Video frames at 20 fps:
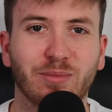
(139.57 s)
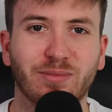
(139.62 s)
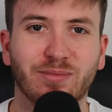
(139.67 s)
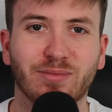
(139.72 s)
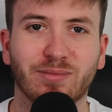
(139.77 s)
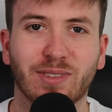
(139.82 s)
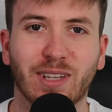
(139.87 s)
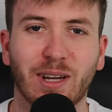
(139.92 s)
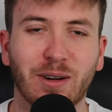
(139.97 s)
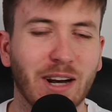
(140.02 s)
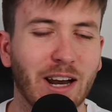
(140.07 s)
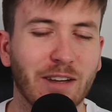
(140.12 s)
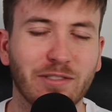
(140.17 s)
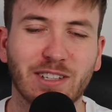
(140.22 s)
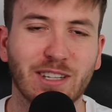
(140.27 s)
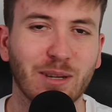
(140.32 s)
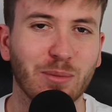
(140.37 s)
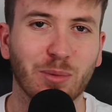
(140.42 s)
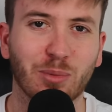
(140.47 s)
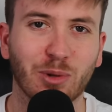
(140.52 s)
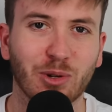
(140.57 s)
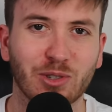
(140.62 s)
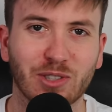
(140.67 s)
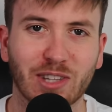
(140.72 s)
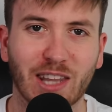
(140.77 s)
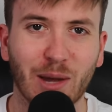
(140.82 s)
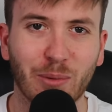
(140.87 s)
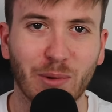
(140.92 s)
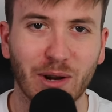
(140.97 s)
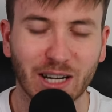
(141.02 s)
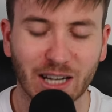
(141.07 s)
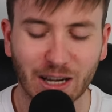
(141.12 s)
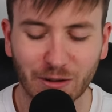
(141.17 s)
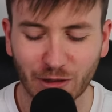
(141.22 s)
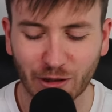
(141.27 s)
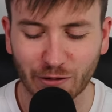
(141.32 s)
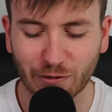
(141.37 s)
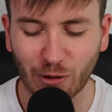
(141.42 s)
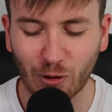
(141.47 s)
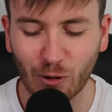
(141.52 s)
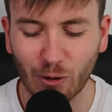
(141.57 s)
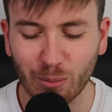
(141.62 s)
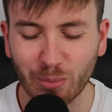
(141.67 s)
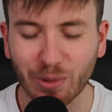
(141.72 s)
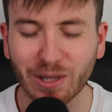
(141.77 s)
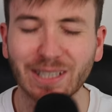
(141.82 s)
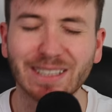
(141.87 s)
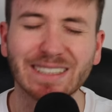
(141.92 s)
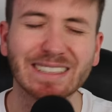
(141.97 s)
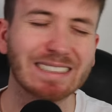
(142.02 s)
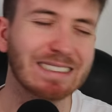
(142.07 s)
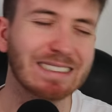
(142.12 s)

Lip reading: I'm going to have to tip the Blues in that one, given the form, but...